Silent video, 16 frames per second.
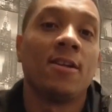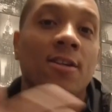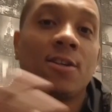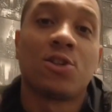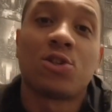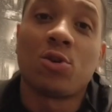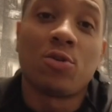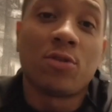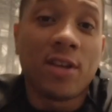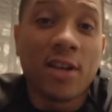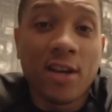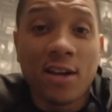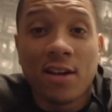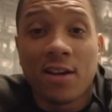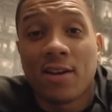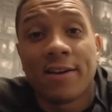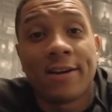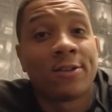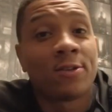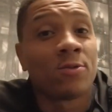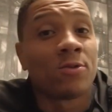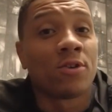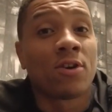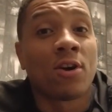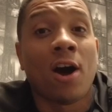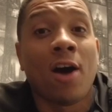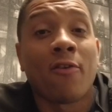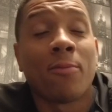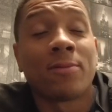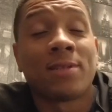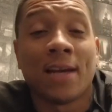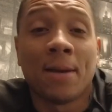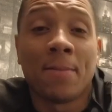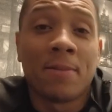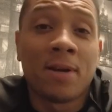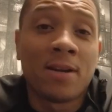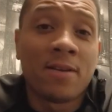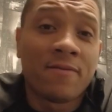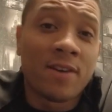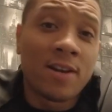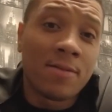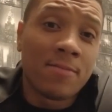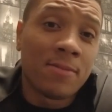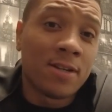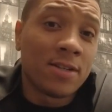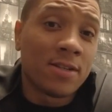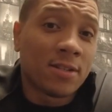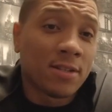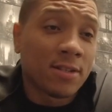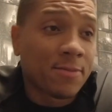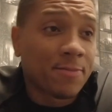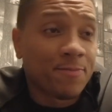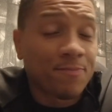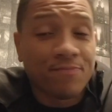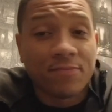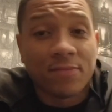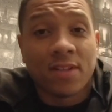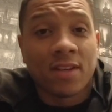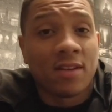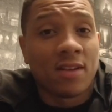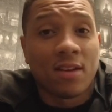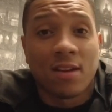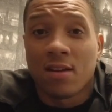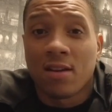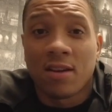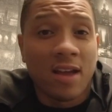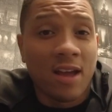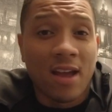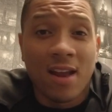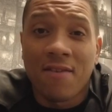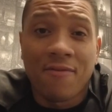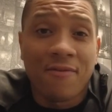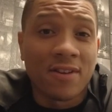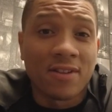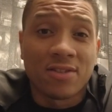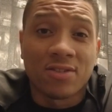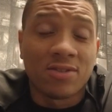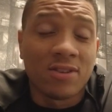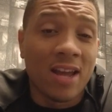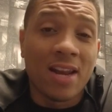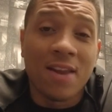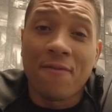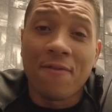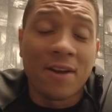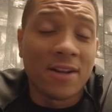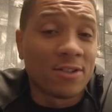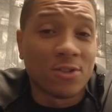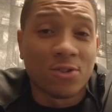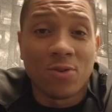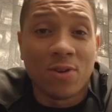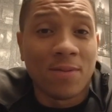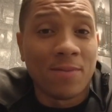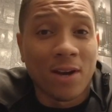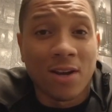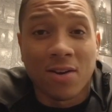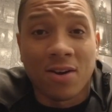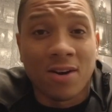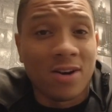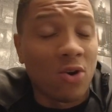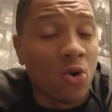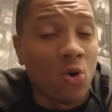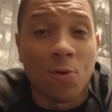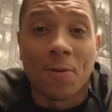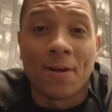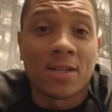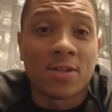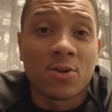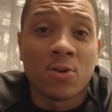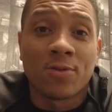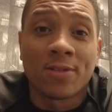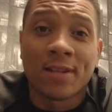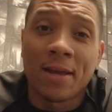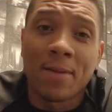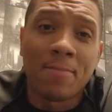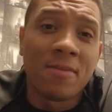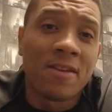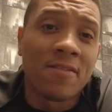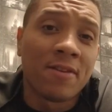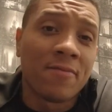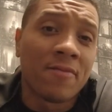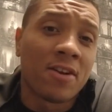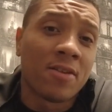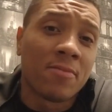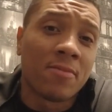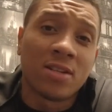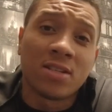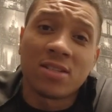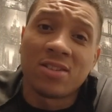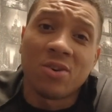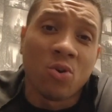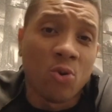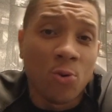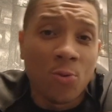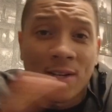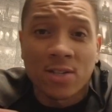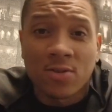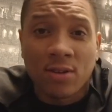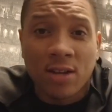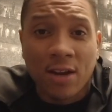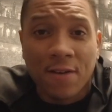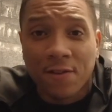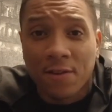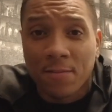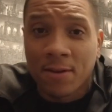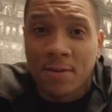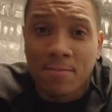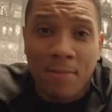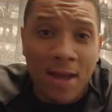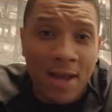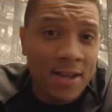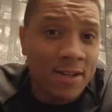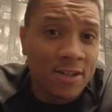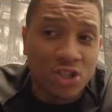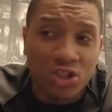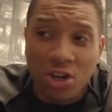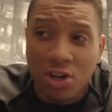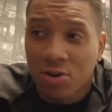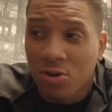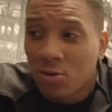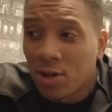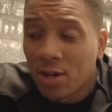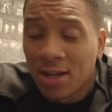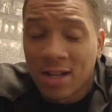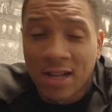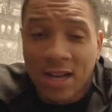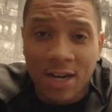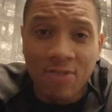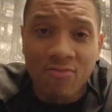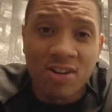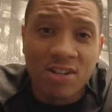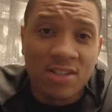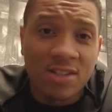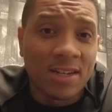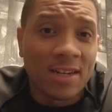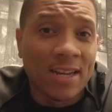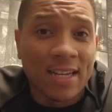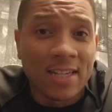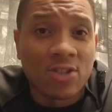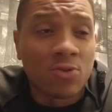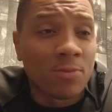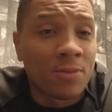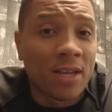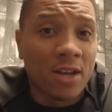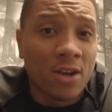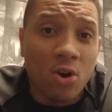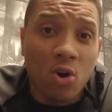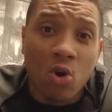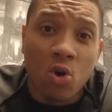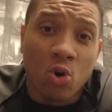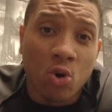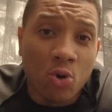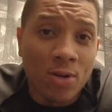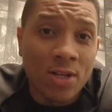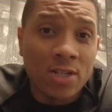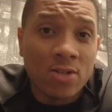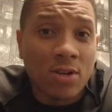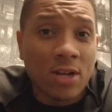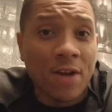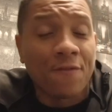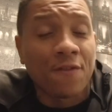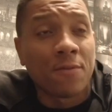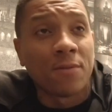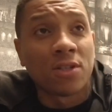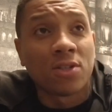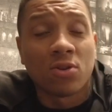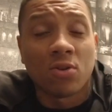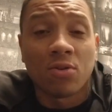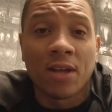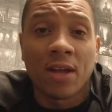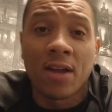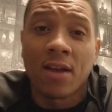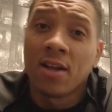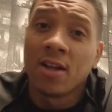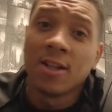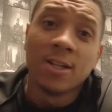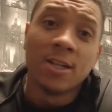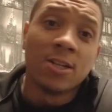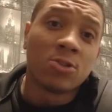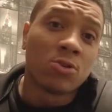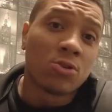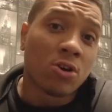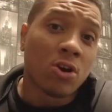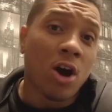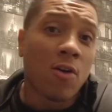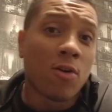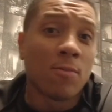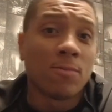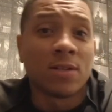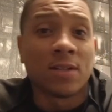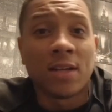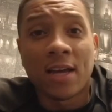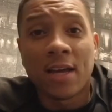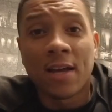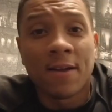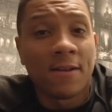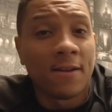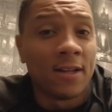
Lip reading: So yeah, I took the car up to MB Developments. Anything to do in my car always goes to MB Developments. They always look after me. Matty, Jono, and the rest of the lads up there always look after me. So yeah, took the car up to there.